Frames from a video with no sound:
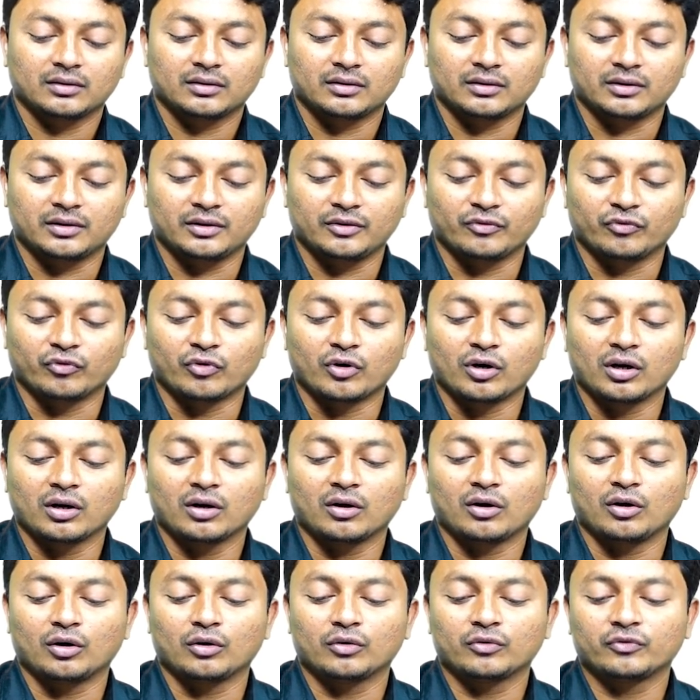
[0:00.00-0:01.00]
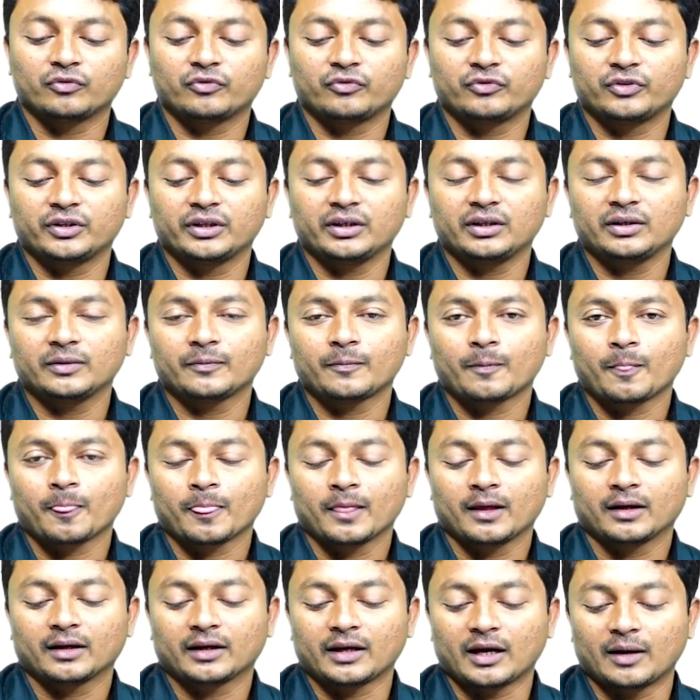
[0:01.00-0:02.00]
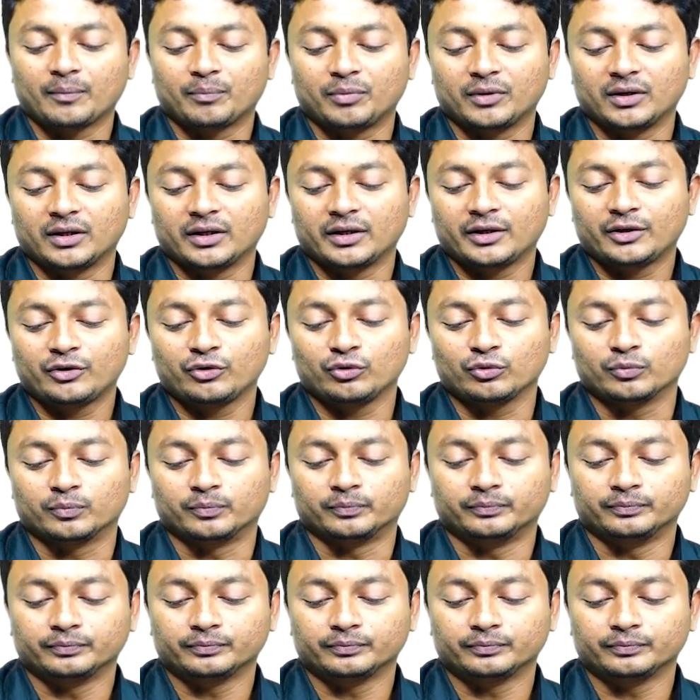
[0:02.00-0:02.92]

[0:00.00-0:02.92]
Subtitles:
the wall of the capillary tube.